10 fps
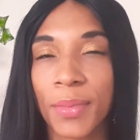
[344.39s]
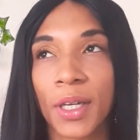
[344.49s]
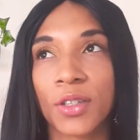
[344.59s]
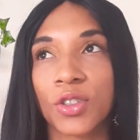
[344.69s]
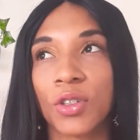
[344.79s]

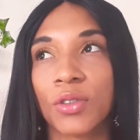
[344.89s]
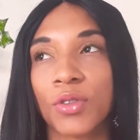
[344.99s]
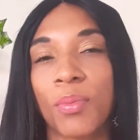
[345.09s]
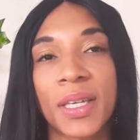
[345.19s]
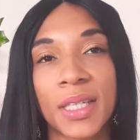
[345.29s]
Because you're
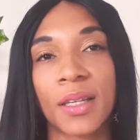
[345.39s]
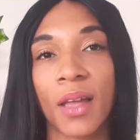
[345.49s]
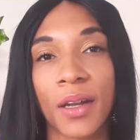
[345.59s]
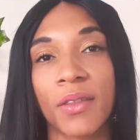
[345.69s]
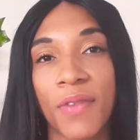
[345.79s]
basing a
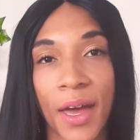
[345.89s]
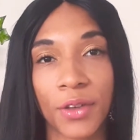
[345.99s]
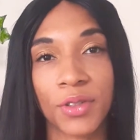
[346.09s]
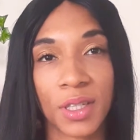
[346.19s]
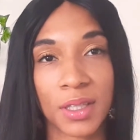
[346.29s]
lot of the
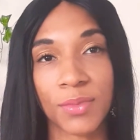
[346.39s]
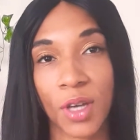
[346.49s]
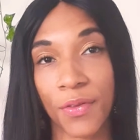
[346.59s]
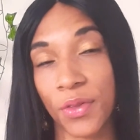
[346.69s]
value systems off